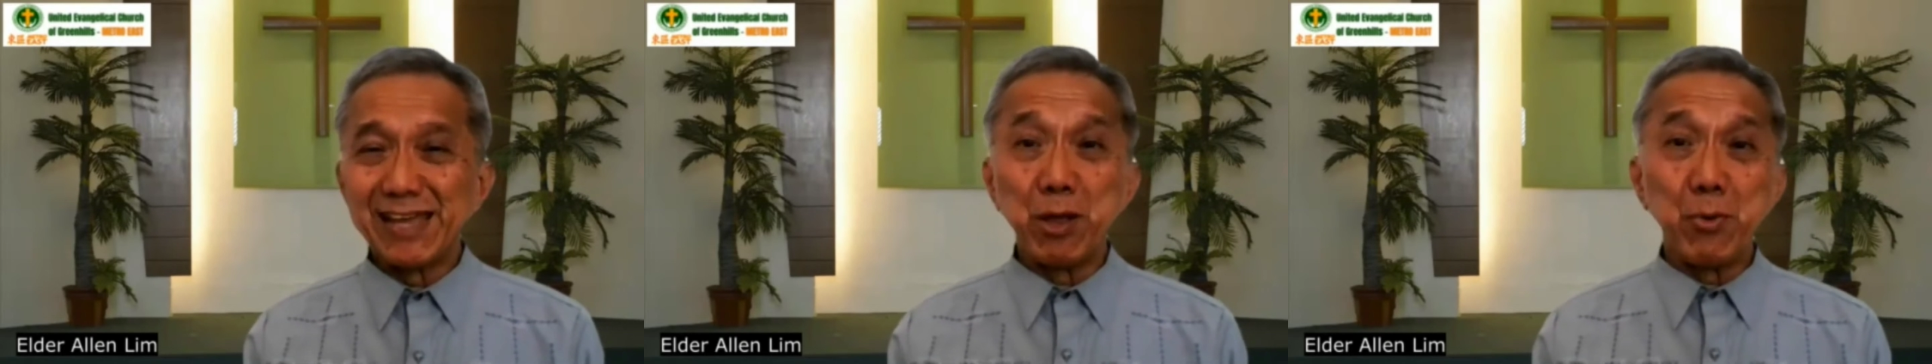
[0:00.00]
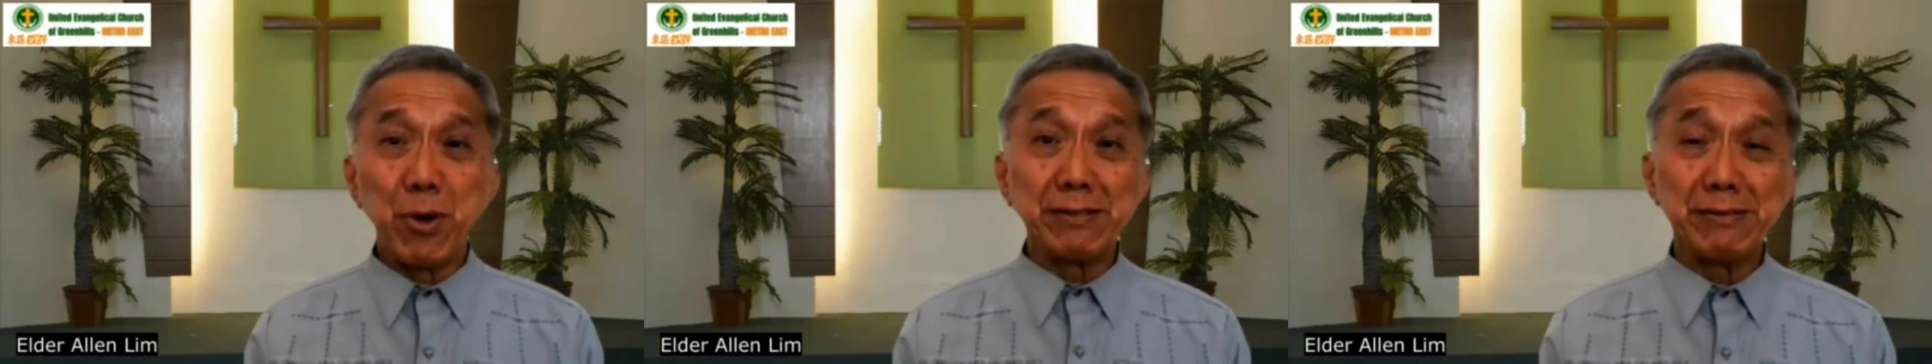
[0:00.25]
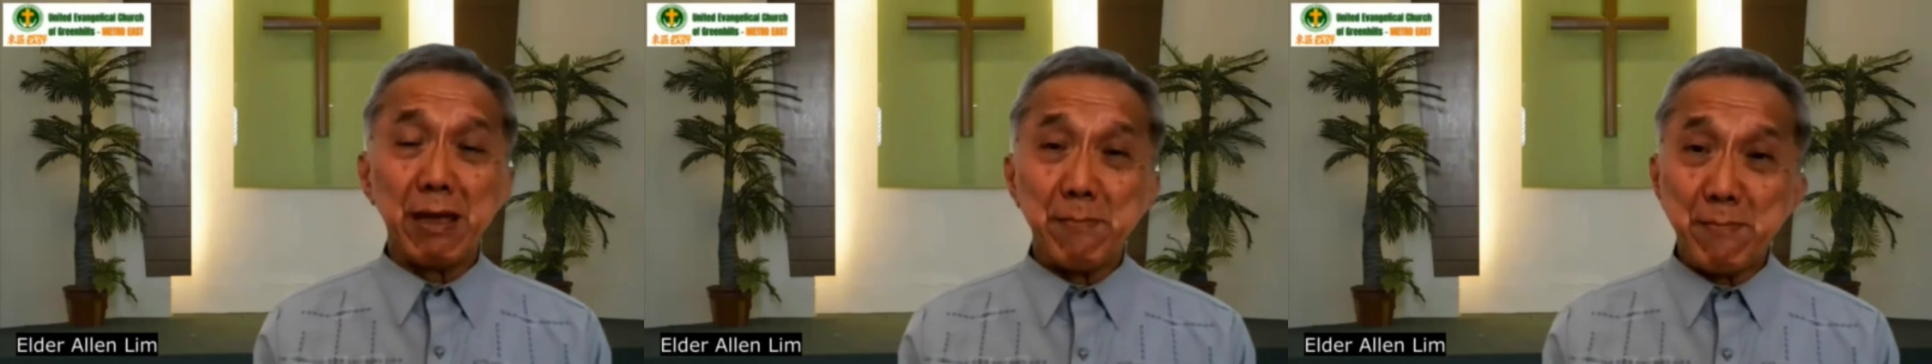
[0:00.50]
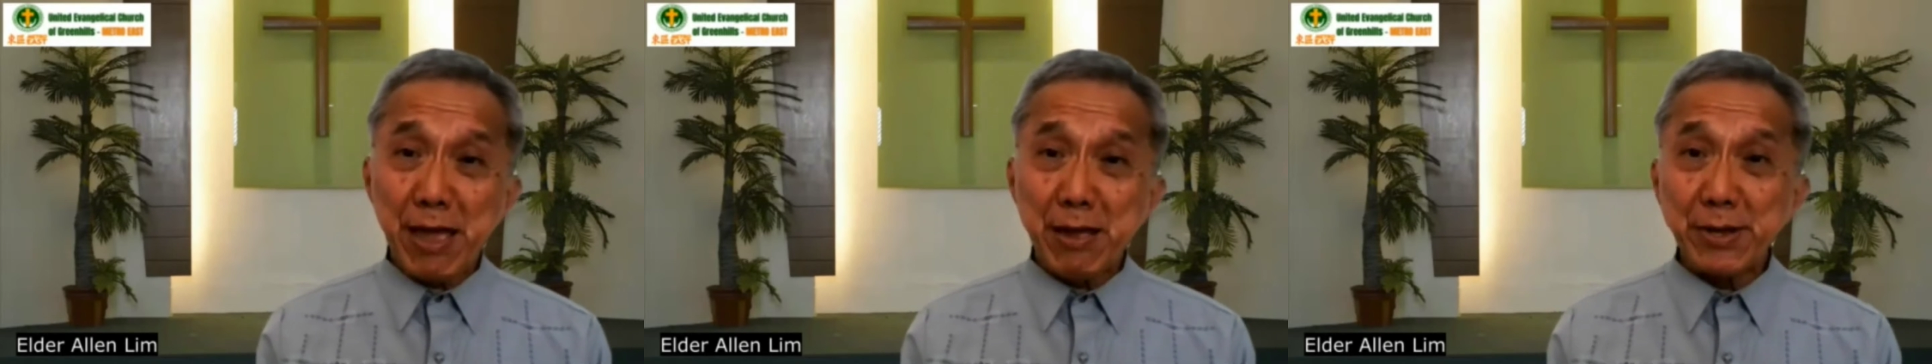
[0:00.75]
In a way,
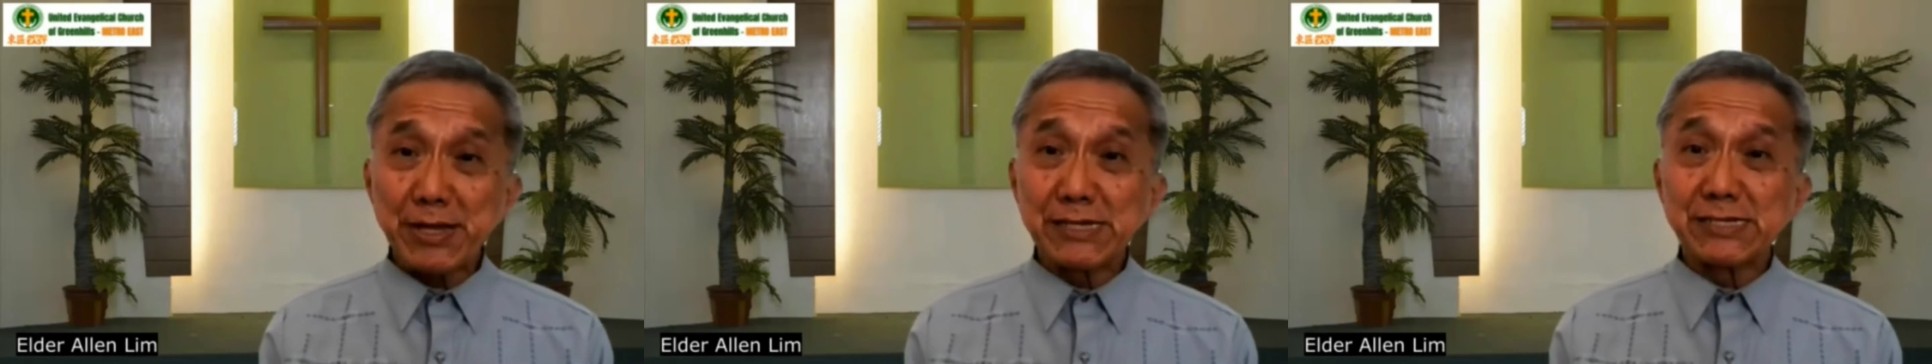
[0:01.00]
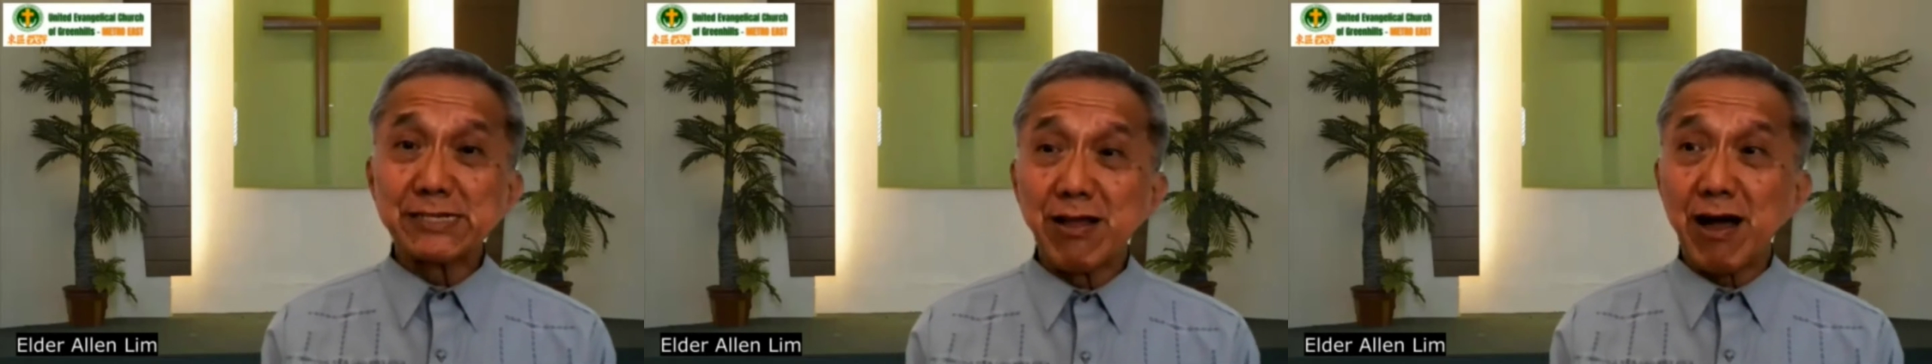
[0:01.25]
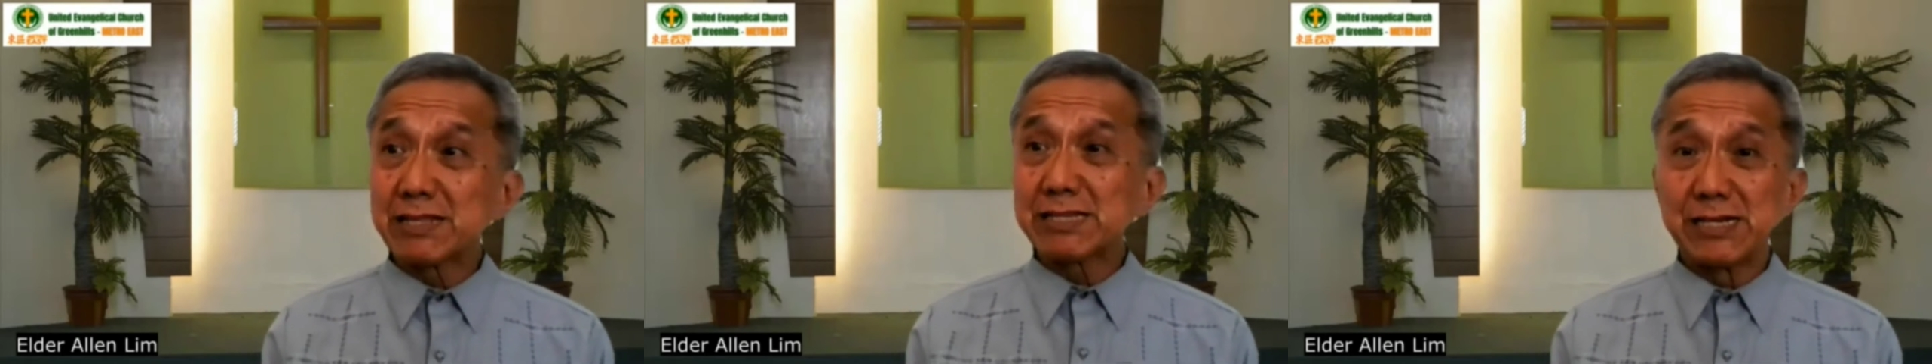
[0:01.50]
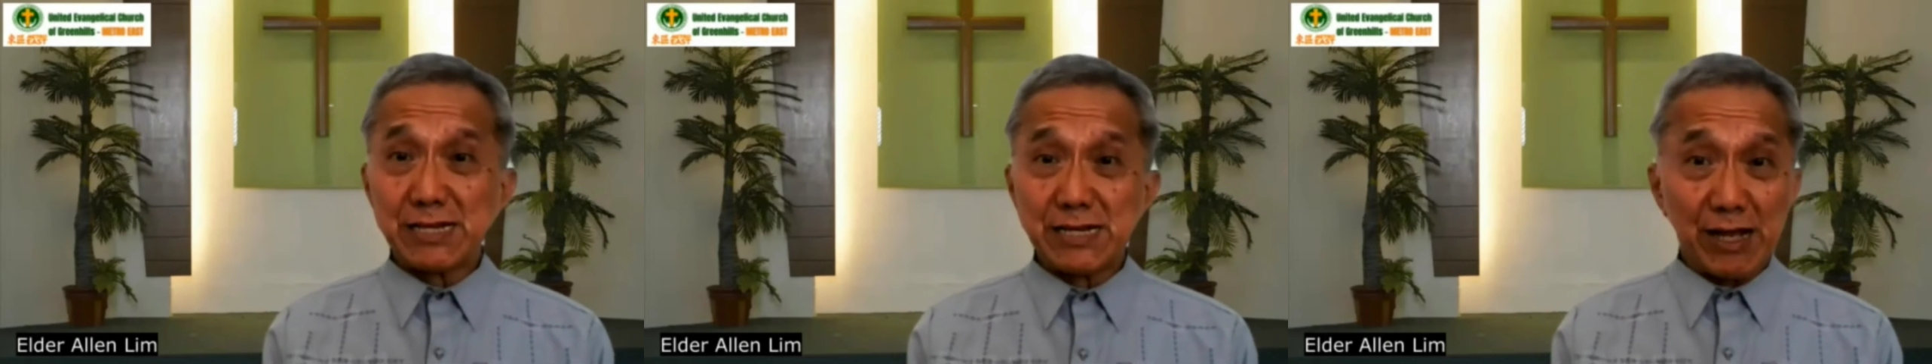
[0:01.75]
Mary is
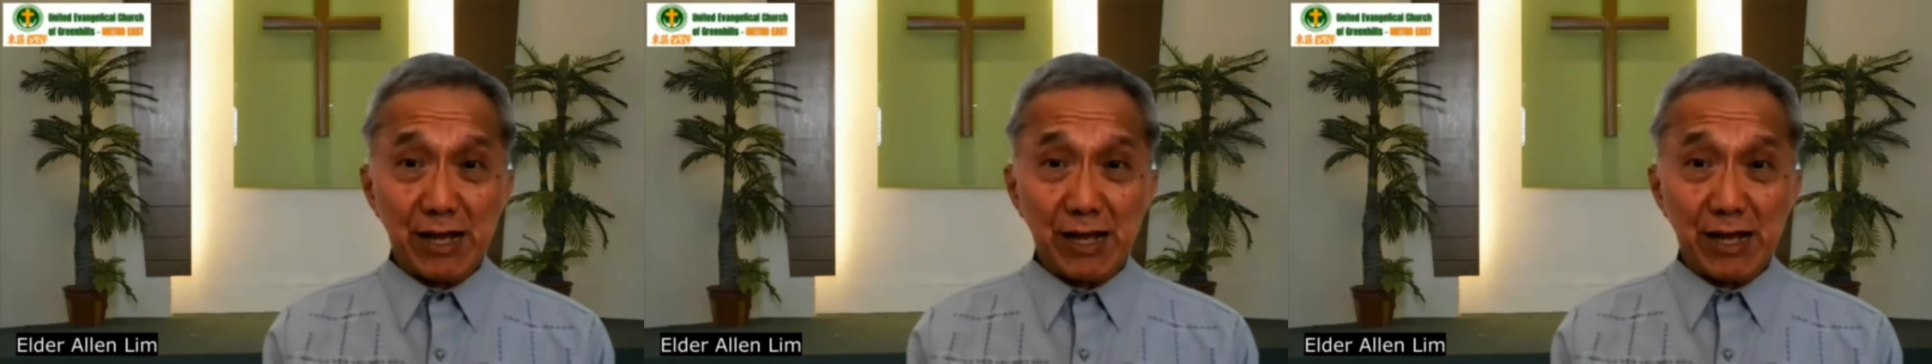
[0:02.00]
not